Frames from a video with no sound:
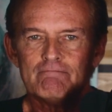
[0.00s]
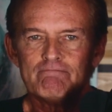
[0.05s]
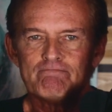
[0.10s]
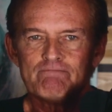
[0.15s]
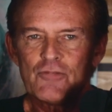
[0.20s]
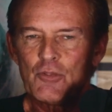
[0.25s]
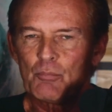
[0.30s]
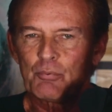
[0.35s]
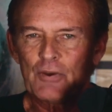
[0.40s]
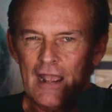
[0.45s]

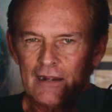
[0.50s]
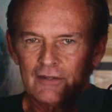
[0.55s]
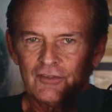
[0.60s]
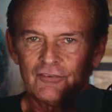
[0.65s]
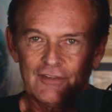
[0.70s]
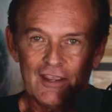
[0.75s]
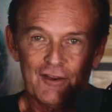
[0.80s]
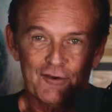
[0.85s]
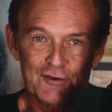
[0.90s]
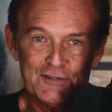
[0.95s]
the practice
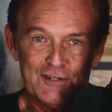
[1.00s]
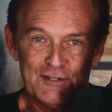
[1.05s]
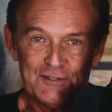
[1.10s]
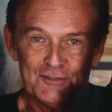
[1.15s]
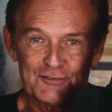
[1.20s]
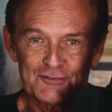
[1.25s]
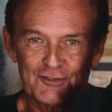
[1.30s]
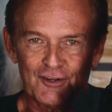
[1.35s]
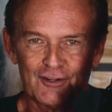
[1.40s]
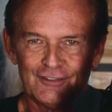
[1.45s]
guaranteed to
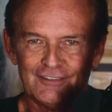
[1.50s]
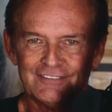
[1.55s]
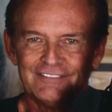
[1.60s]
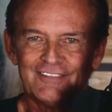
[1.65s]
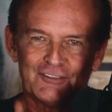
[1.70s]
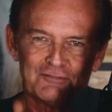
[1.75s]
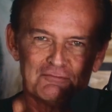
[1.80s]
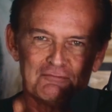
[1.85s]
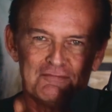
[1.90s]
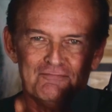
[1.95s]
struggle.
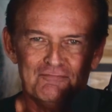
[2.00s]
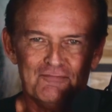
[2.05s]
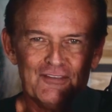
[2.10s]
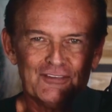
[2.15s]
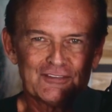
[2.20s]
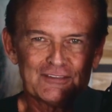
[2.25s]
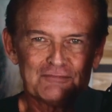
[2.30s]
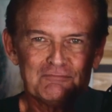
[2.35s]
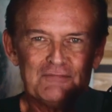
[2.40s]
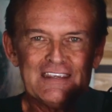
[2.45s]
This
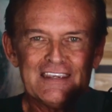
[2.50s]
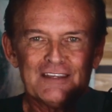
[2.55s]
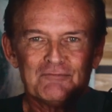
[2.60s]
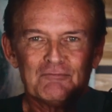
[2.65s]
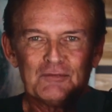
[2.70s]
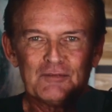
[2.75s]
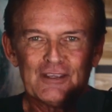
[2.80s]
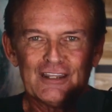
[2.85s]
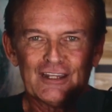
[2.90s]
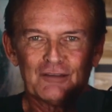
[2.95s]
is me in the
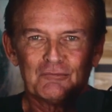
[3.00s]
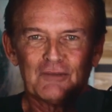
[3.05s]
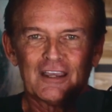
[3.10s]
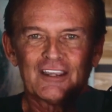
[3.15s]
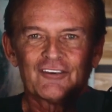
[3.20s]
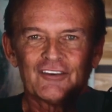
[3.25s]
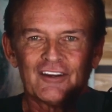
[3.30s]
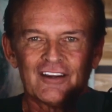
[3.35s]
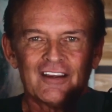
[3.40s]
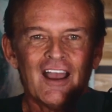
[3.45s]
beginning of my
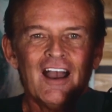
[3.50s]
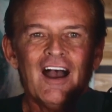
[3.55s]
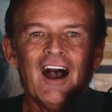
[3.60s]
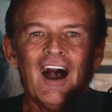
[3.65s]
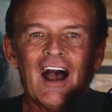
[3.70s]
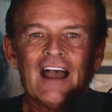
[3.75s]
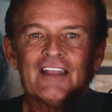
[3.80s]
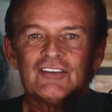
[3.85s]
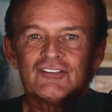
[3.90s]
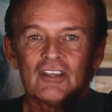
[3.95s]
career.
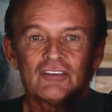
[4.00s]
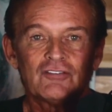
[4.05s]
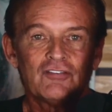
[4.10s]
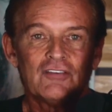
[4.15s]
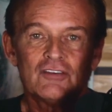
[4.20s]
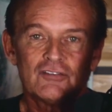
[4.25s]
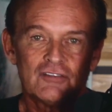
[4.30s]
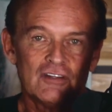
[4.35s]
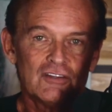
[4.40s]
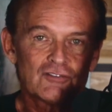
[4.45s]
I just
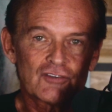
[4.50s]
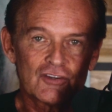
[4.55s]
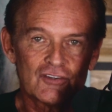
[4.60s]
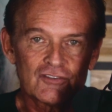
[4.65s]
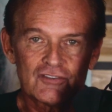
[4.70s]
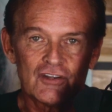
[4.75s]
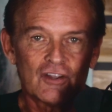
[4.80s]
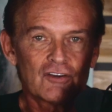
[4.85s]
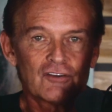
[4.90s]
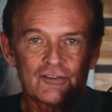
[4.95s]
finished
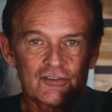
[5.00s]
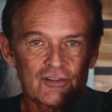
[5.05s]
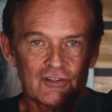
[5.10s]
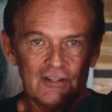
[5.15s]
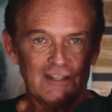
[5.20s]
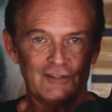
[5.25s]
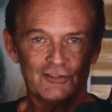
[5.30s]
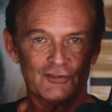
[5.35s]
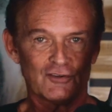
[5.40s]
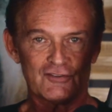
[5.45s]

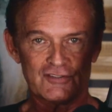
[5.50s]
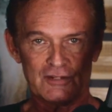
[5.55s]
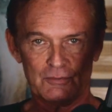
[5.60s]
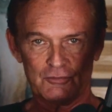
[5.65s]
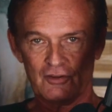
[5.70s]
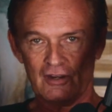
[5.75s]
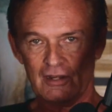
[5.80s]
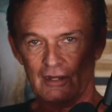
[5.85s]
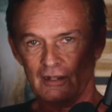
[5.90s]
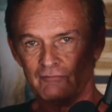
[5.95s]
internship
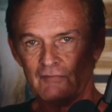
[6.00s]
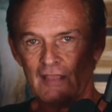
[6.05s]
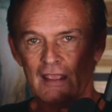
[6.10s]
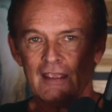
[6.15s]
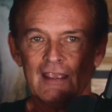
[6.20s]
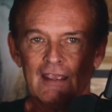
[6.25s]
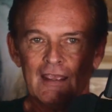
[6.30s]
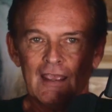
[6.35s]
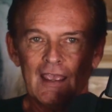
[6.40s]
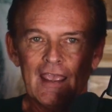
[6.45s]
training,
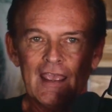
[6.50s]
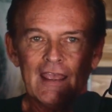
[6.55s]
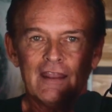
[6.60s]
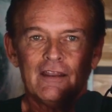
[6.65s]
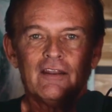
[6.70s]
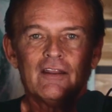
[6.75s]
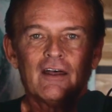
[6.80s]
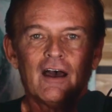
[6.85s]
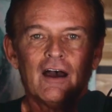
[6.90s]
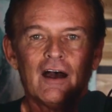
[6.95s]

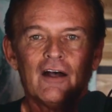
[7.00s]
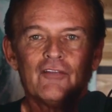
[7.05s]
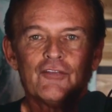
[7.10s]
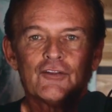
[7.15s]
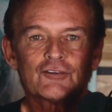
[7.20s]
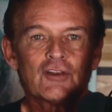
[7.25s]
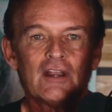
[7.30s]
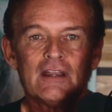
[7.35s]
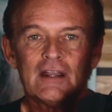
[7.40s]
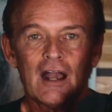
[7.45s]
and the
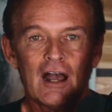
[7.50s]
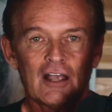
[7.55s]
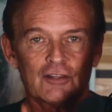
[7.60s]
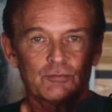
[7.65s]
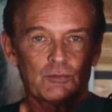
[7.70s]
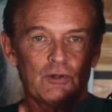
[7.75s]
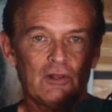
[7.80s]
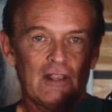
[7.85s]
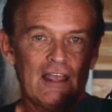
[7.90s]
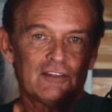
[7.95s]
training
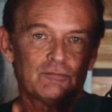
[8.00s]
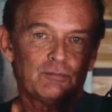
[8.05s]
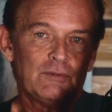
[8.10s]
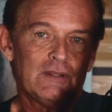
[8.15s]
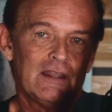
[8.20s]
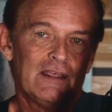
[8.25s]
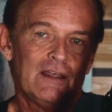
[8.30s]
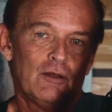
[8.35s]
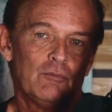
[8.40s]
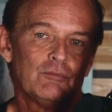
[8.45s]
hospital asked me
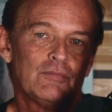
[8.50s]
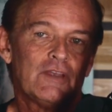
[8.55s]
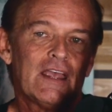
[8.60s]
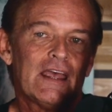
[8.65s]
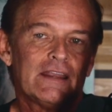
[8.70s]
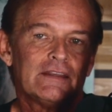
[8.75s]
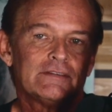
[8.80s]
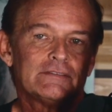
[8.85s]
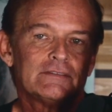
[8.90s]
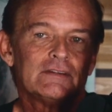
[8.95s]
to help them
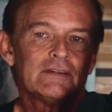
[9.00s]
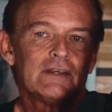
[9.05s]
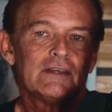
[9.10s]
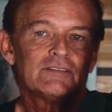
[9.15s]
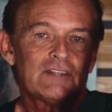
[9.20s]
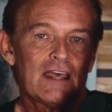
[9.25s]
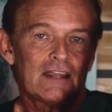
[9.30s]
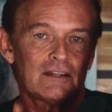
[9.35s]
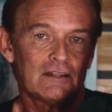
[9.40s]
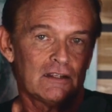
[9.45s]
get a
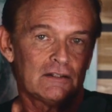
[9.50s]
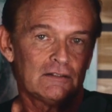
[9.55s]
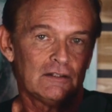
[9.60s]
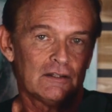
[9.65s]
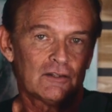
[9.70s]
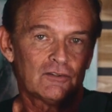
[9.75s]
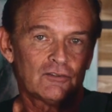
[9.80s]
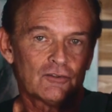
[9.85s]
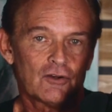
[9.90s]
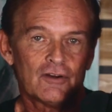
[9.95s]
satellite
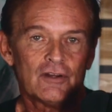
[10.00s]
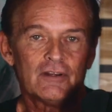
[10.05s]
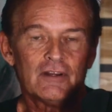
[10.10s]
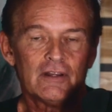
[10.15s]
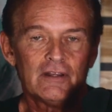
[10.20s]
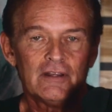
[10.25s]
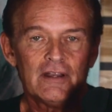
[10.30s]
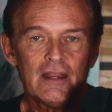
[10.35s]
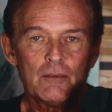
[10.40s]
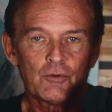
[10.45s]
clinic started
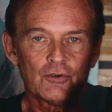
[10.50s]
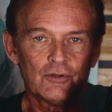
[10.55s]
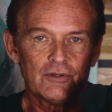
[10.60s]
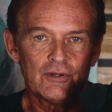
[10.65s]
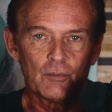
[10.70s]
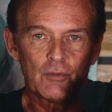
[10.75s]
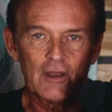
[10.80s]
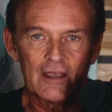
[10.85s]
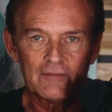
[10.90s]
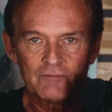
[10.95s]
in a neighborhood
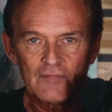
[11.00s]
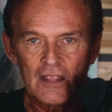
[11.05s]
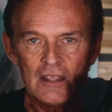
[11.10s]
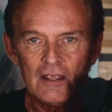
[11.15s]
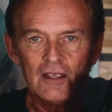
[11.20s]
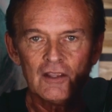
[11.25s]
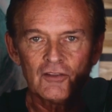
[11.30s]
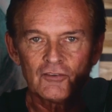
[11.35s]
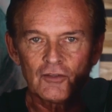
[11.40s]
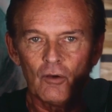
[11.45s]
nearby.
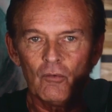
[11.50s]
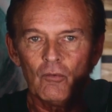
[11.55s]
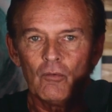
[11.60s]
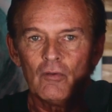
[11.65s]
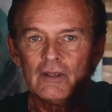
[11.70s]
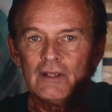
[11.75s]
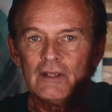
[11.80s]
So